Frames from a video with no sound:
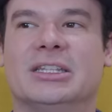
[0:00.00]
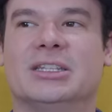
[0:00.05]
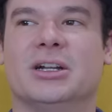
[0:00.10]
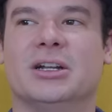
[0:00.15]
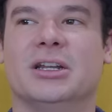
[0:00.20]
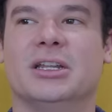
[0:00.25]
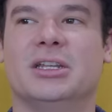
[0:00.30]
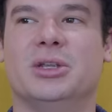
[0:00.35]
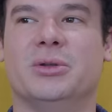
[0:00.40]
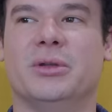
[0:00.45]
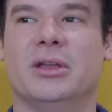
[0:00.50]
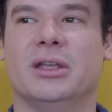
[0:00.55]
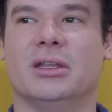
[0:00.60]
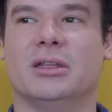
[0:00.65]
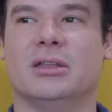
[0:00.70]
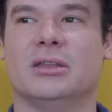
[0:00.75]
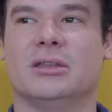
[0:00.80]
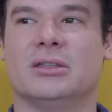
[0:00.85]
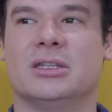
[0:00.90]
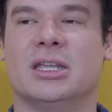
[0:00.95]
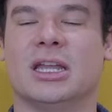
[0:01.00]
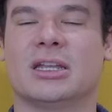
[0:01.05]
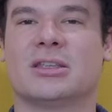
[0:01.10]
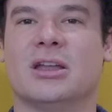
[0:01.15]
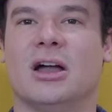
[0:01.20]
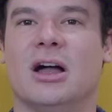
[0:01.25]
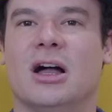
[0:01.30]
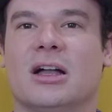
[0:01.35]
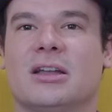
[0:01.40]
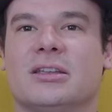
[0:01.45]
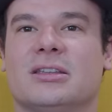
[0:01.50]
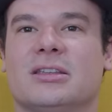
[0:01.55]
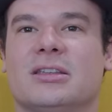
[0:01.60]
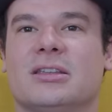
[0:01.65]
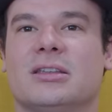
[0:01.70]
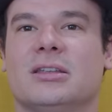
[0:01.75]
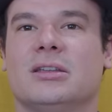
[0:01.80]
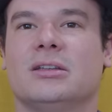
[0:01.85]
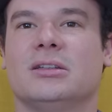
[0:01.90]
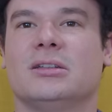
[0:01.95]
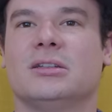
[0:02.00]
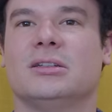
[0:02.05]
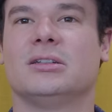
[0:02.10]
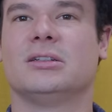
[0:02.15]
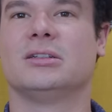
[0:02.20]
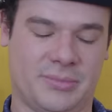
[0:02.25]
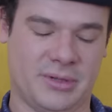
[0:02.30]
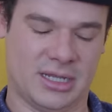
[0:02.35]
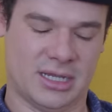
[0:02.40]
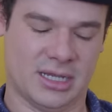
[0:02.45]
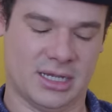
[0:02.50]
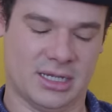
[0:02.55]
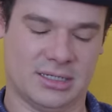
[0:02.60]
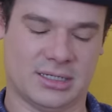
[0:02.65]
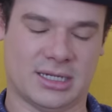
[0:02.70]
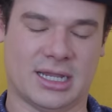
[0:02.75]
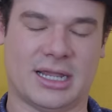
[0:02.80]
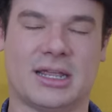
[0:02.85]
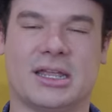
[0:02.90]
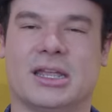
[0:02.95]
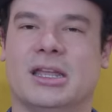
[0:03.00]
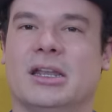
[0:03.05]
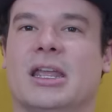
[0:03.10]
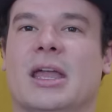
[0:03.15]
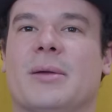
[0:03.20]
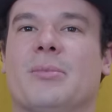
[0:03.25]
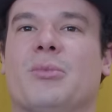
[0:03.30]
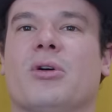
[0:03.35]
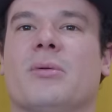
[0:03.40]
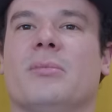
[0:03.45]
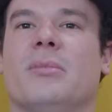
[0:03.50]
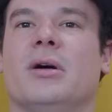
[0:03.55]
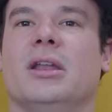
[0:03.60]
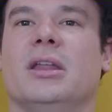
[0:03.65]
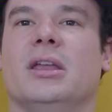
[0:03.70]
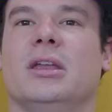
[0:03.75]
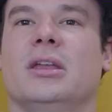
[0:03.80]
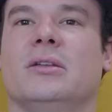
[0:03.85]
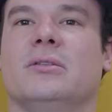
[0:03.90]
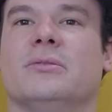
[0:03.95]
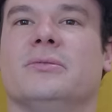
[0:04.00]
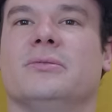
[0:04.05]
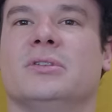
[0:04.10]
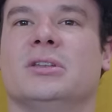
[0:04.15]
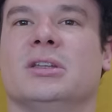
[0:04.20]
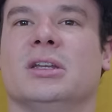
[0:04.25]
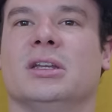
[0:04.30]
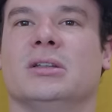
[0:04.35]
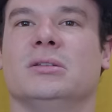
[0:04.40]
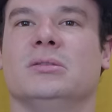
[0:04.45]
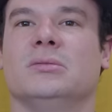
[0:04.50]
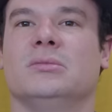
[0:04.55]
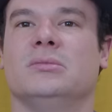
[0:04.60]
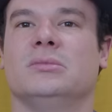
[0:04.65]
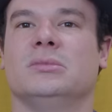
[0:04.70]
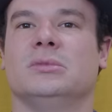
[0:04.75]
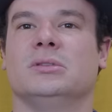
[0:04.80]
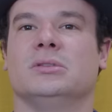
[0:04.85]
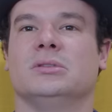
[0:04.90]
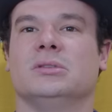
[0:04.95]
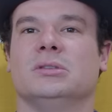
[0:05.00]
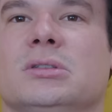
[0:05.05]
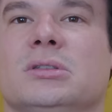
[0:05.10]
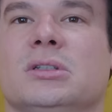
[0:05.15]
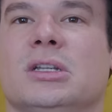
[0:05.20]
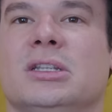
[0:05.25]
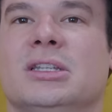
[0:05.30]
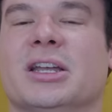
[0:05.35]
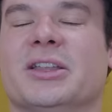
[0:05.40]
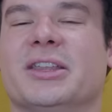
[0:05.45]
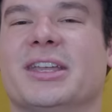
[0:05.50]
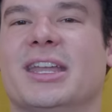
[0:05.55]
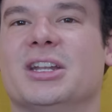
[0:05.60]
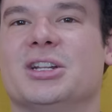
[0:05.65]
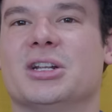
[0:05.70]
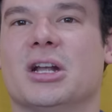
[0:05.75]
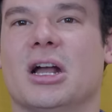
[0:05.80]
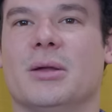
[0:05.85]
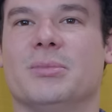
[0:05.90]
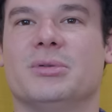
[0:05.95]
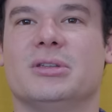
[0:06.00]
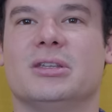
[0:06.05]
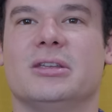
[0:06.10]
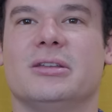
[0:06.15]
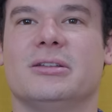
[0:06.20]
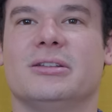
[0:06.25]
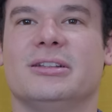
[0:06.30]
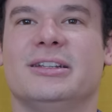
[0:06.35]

started doing TikToks because I can get more money until they get jobs.